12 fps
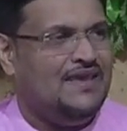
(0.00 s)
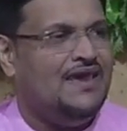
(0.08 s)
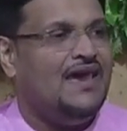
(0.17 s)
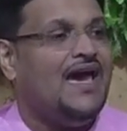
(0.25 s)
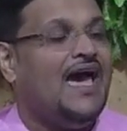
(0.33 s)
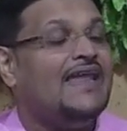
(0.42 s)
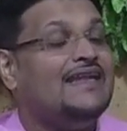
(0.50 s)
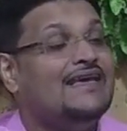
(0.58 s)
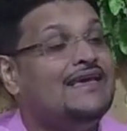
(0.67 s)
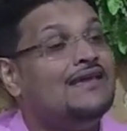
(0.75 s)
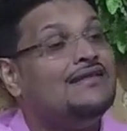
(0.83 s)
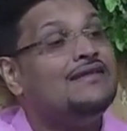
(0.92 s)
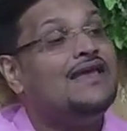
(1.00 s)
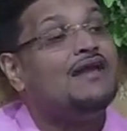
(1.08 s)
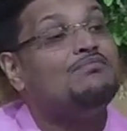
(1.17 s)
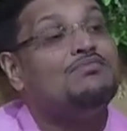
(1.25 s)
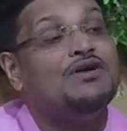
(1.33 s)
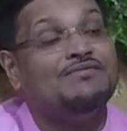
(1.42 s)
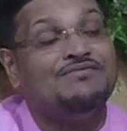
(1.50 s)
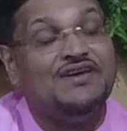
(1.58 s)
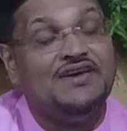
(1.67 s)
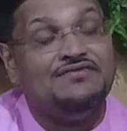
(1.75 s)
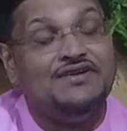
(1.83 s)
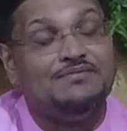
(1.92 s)
And in that
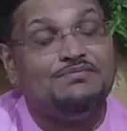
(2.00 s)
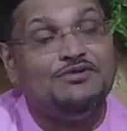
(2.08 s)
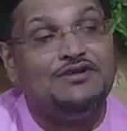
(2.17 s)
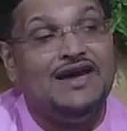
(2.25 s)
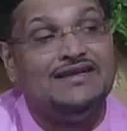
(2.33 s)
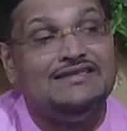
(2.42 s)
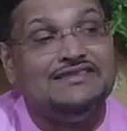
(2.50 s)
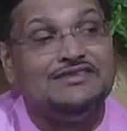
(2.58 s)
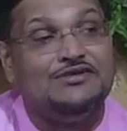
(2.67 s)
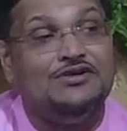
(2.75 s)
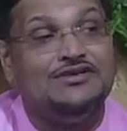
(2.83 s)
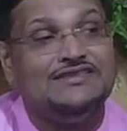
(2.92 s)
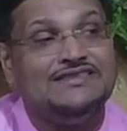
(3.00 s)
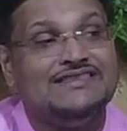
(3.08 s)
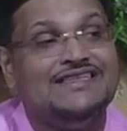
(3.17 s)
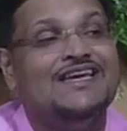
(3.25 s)
Brahmavaivat Puran discourse,